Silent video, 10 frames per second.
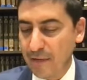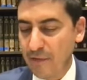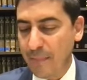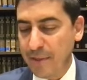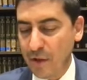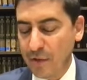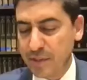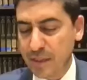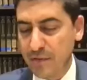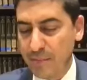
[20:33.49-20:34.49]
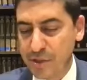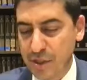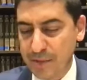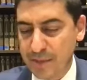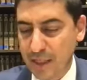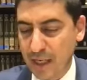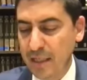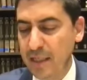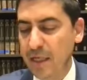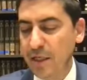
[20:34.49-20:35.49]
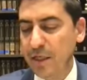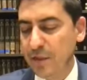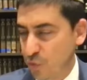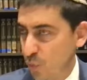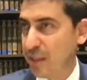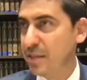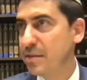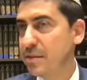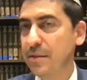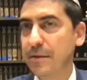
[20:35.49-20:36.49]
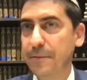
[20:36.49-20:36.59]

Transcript: Rabbi Yossi and Rabbi Shimon say you need two weeks.